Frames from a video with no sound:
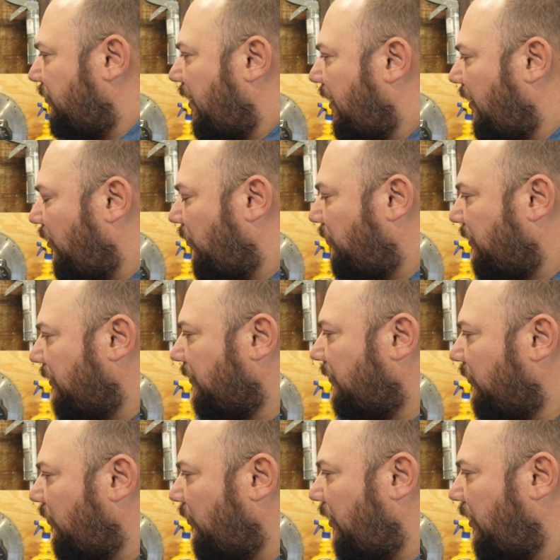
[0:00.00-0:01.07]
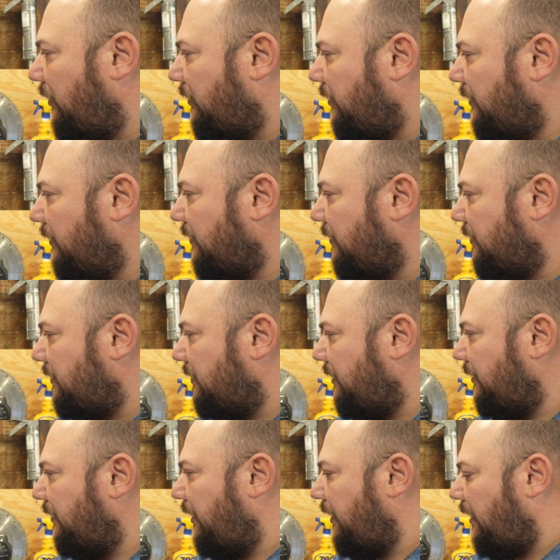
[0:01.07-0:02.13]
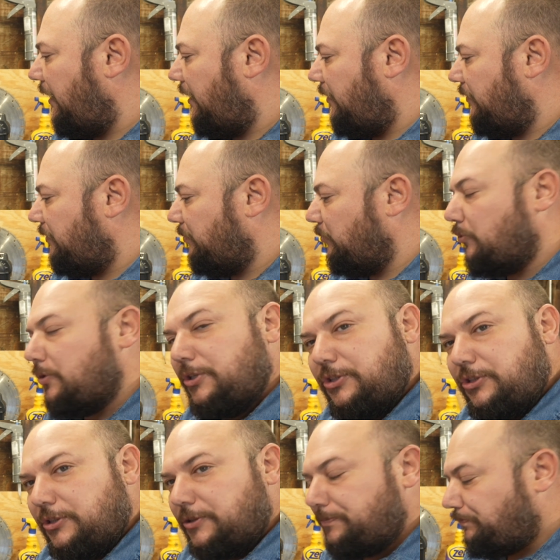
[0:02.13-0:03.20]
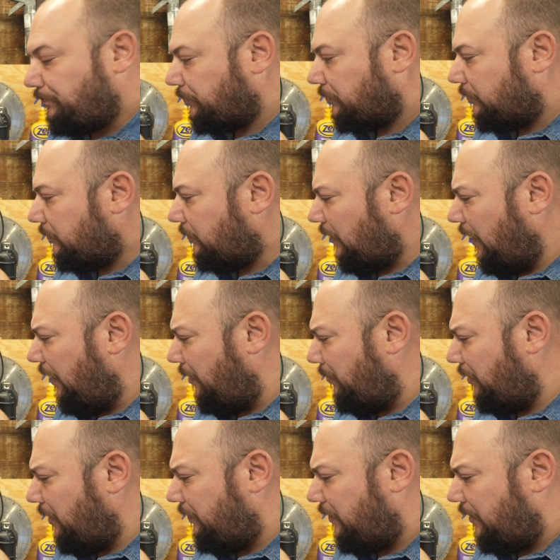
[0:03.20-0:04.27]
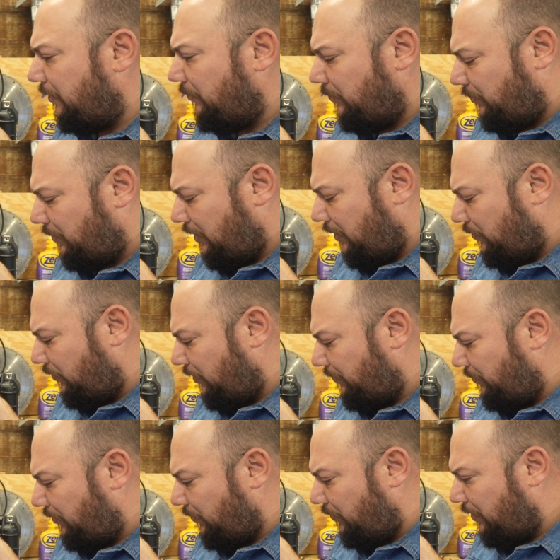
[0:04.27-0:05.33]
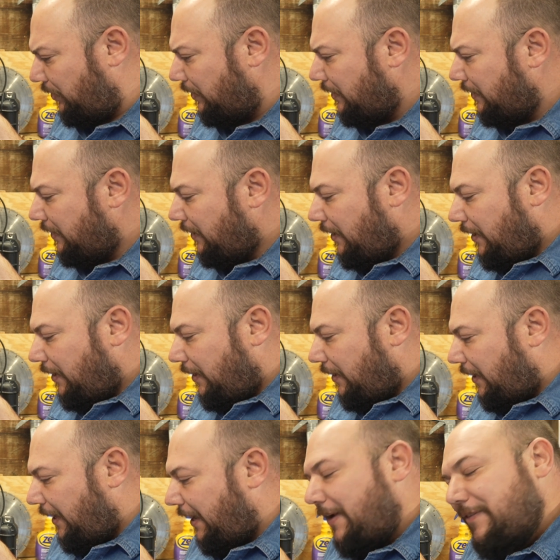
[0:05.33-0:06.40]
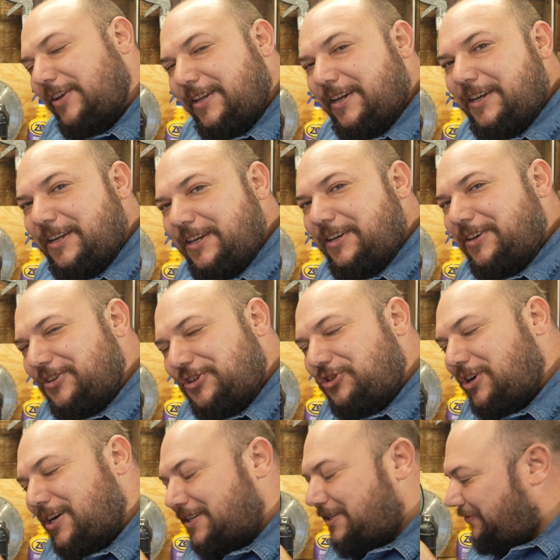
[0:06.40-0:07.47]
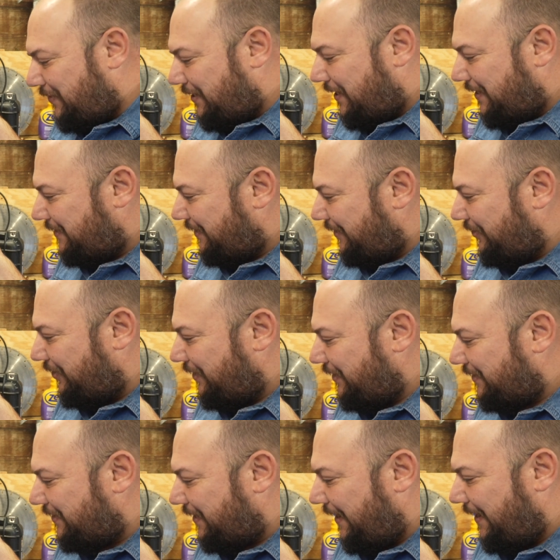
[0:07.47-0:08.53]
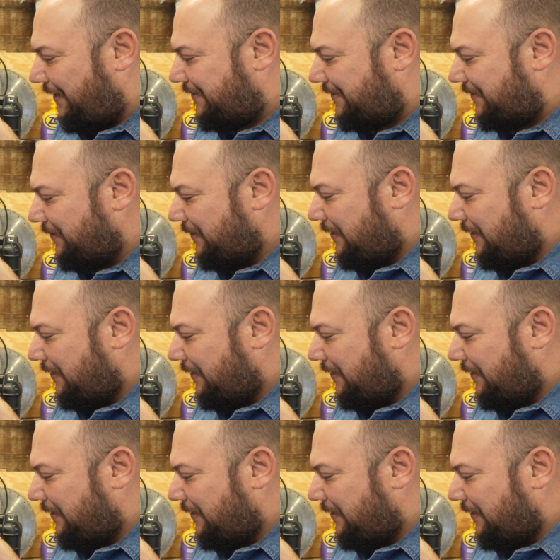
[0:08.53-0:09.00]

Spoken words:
help with sealing out moisture, and I believe that it would probably hold up pretty well. I haven't done any destructive testing on this case.